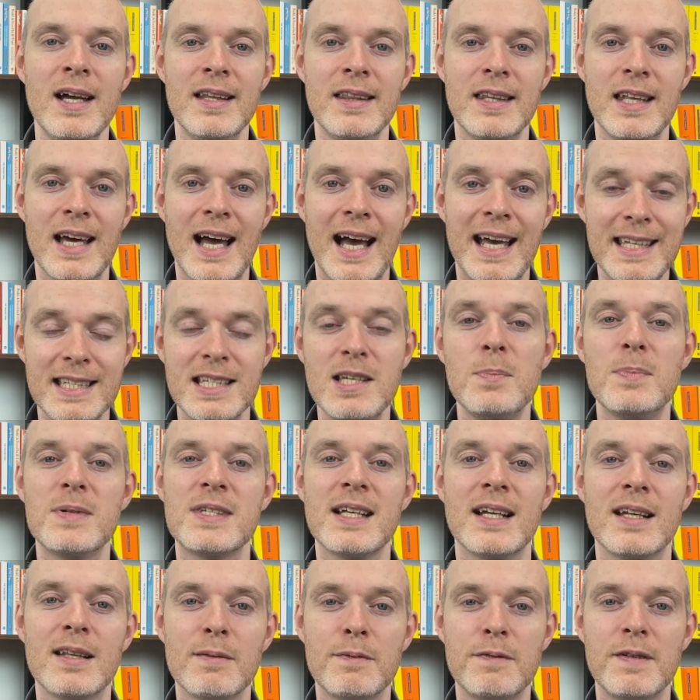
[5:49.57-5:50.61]
that
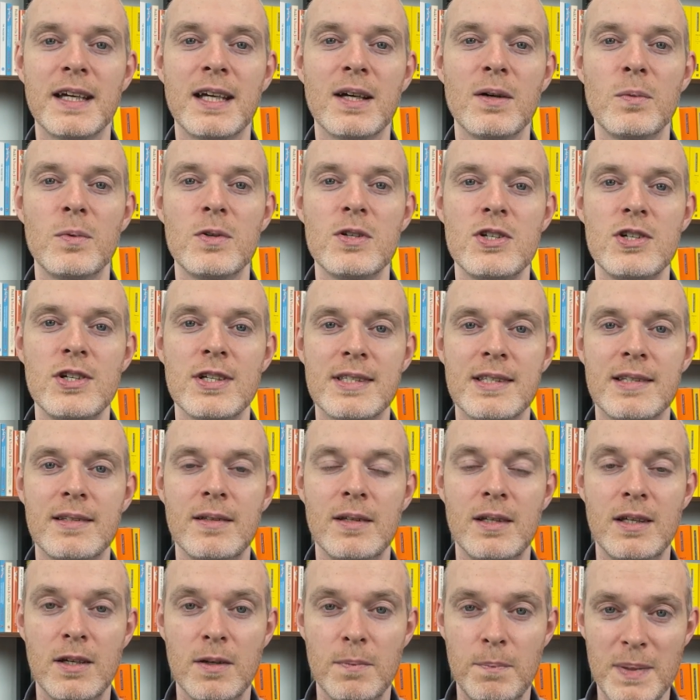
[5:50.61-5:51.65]
80% of the figure was
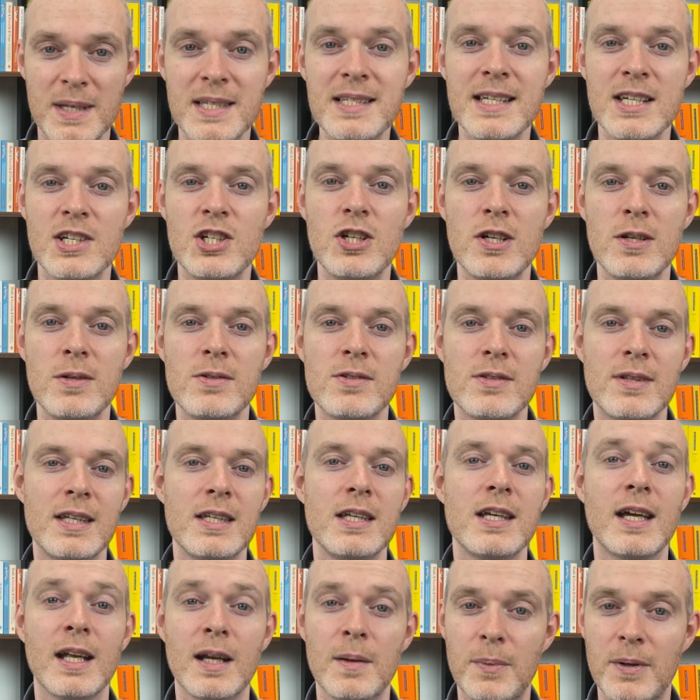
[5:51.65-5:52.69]
your business use, then
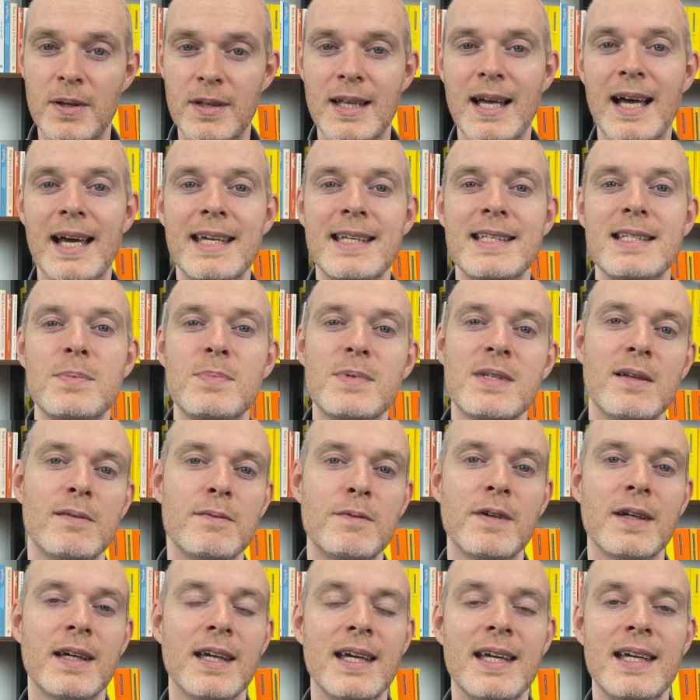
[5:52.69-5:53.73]
you're going to put that 80%
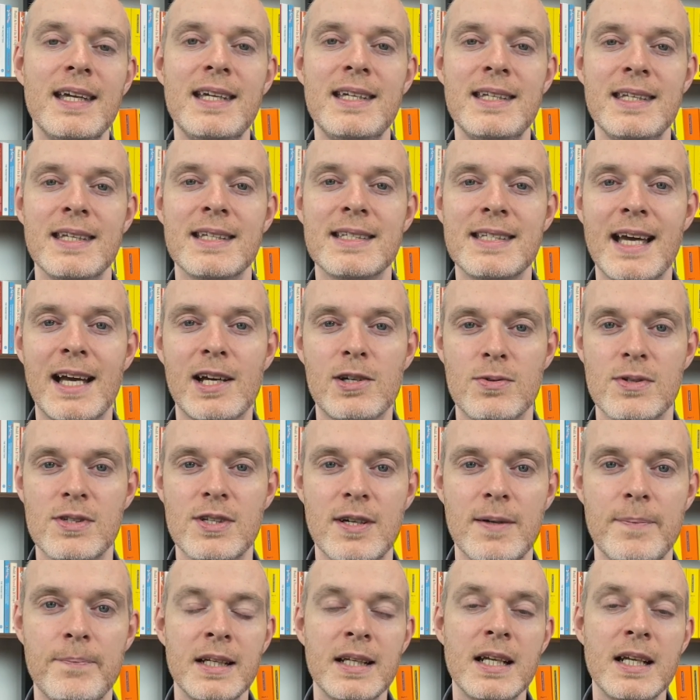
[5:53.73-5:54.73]
figure in your tax return.